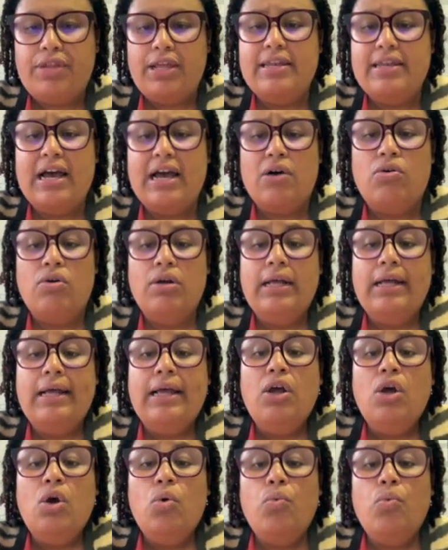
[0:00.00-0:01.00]
Now,
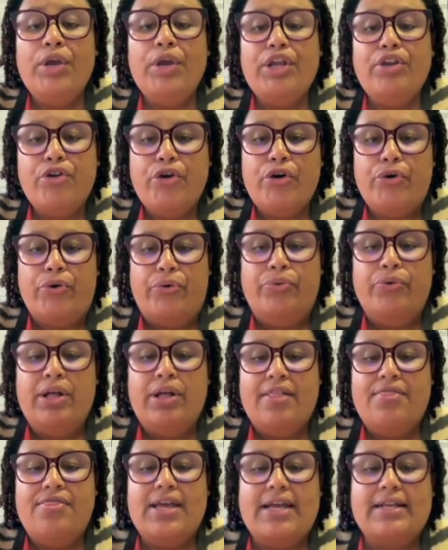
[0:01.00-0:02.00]
we
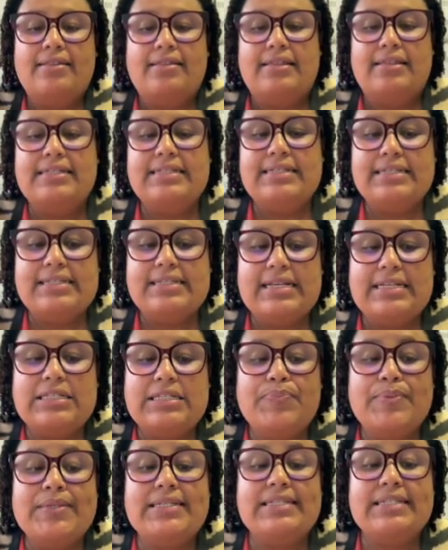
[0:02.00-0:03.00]
know that this is a
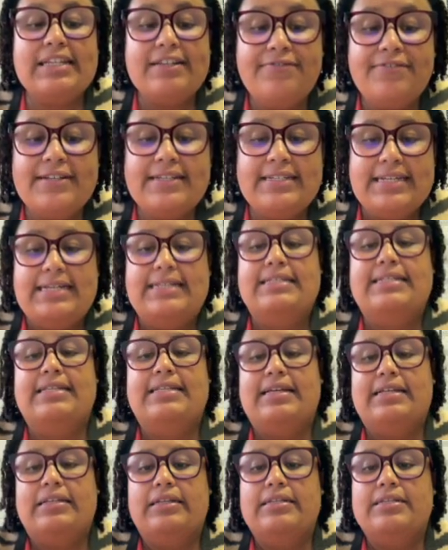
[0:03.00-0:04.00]
specific debtor
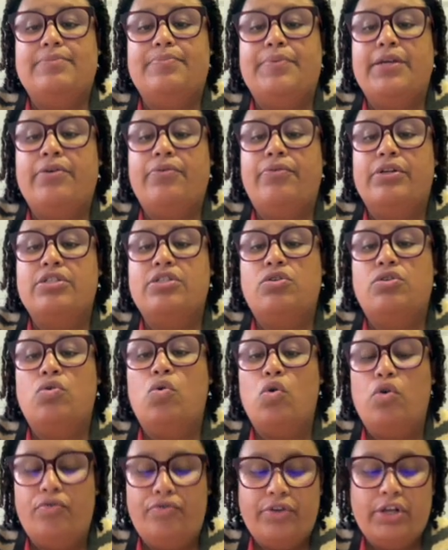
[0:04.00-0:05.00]
that is being written
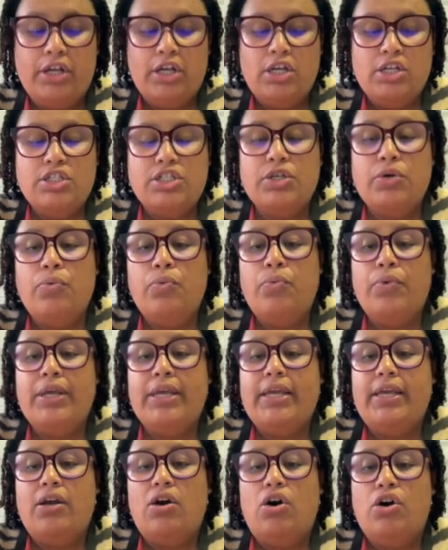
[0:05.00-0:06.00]
off, so
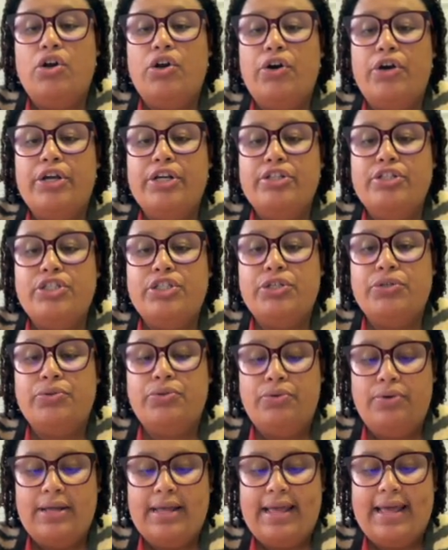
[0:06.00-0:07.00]
we are going
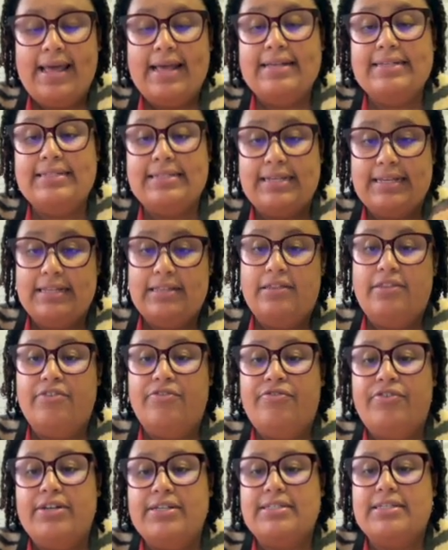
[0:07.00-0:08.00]
to, as in the
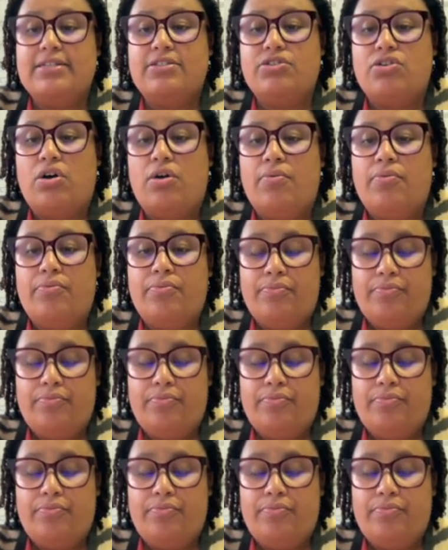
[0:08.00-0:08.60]
first example,